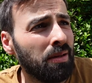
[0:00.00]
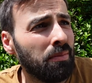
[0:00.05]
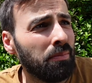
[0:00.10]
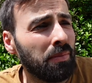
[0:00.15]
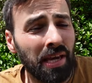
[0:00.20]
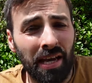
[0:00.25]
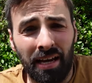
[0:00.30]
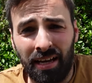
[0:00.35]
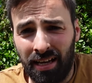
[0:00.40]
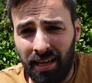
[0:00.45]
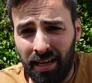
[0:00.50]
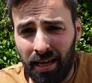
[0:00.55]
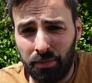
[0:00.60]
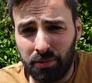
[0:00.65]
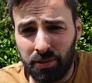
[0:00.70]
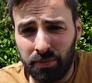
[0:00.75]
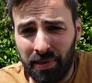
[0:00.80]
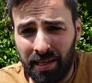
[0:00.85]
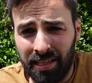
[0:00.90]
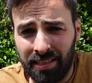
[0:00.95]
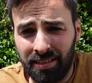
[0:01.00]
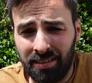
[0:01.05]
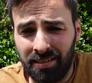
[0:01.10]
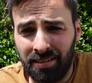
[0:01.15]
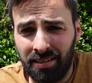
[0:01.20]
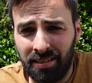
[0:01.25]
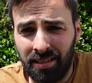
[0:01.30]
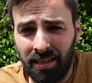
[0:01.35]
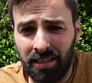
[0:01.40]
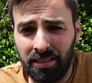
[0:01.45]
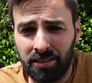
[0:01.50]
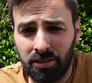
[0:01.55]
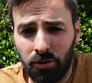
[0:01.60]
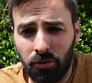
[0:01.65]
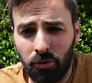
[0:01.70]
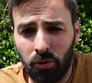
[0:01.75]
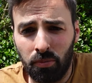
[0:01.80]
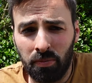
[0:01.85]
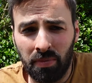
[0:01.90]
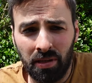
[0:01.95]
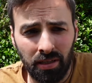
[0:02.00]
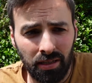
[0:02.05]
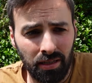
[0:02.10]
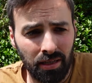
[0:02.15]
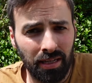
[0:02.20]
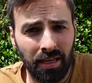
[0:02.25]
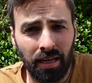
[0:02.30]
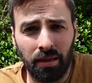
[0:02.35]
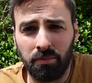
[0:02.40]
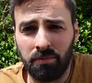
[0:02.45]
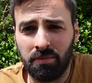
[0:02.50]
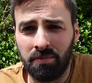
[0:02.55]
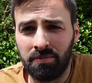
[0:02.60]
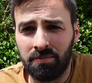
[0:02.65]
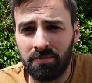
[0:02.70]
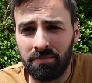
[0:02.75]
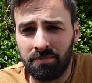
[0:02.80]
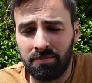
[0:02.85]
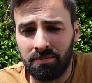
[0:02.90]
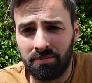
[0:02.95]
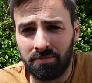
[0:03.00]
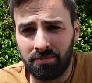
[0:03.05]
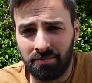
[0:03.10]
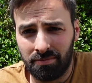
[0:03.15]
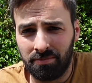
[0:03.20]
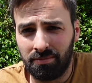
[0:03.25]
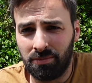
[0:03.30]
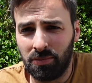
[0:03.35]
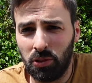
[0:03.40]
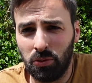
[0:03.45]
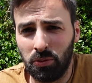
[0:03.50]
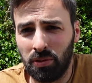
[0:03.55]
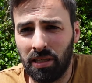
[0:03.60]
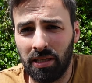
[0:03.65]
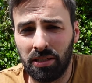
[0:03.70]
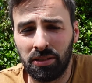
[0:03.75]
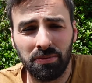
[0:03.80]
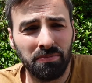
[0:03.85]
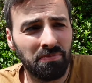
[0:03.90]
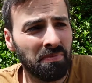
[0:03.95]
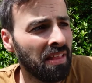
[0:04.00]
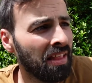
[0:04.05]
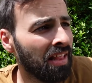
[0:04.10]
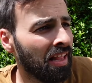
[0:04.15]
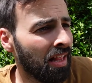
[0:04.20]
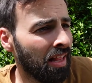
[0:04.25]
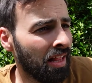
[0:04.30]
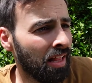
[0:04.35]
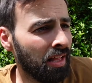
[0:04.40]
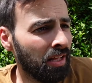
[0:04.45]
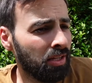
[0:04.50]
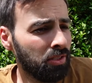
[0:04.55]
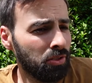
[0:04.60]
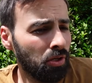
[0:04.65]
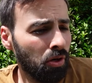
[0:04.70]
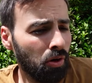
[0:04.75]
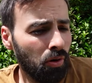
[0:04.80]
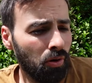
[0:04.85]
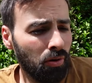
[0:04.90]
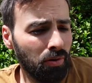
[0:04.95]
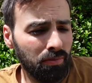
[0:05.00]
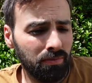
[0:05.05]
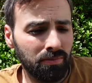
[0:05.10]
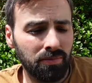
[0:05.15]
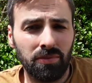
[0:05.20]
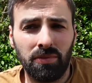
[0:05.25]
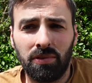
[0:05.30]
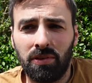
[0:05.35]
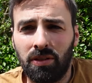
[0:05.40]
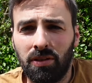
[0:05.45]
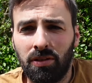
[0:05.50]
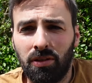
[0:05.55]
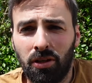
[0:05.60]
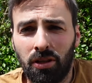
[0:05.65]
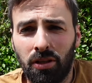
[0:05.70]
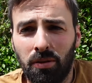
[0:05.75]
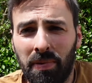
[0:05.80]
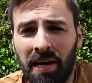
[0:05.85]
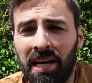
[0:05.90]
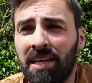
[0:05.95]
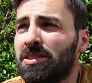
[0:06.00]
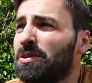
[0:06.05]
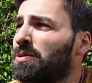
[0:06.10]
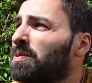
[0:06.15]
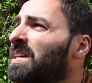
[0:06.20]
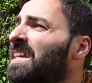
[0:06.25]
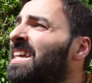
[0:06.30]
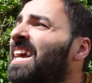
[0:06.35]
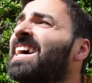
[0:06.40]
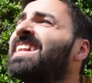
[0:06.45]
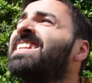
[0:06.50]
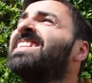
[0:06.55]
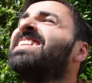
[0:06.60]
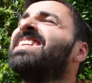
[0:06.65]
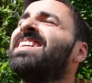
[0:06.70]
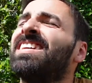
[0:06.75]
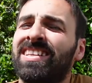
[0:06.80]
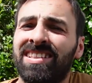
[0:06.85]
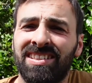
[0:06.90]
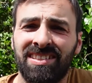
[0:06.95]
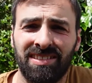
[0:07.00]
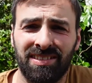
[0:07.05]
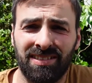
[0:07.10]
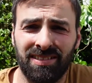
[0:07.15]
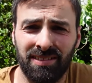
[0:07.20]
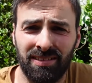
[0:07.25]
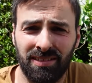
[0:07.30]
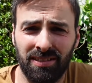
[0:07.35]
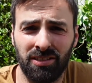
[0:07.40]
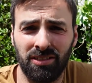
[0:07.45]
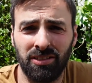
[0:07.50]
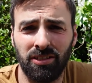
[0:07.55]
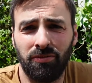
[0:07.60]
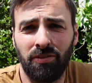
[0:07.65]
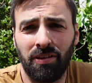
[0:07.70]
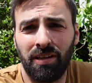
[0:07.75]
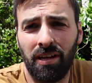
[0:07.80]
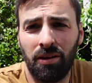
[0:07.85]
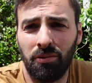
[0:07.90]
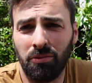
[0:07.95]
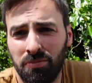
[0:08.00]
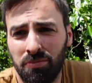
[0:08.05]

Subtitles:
Yeah, I was in bed, Lily's in the room, and I'm doing this. So, not the best weekend, considering how